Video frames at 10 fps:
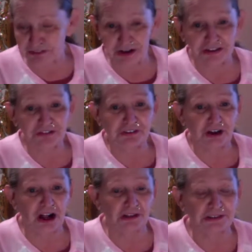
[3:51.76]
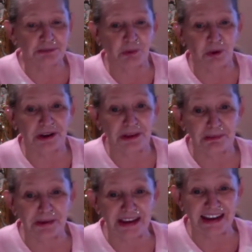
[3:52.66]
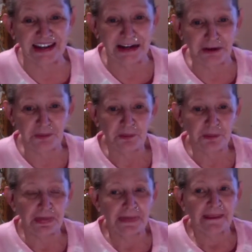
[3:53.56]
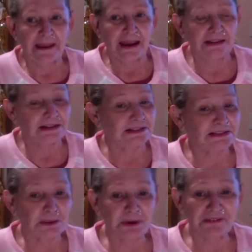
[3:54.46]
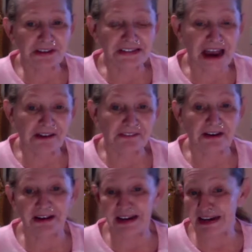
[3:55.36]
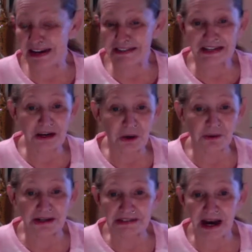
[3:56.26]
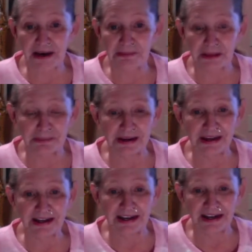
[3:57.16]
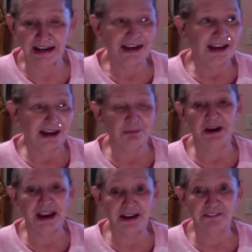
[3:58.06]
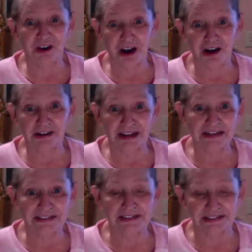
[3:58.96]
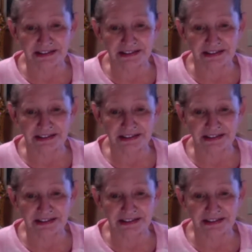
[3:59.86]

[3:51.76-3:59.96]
our difficulty more in the beginning, and then some of us have an easygoing time in the beginning, and we have our hard lessons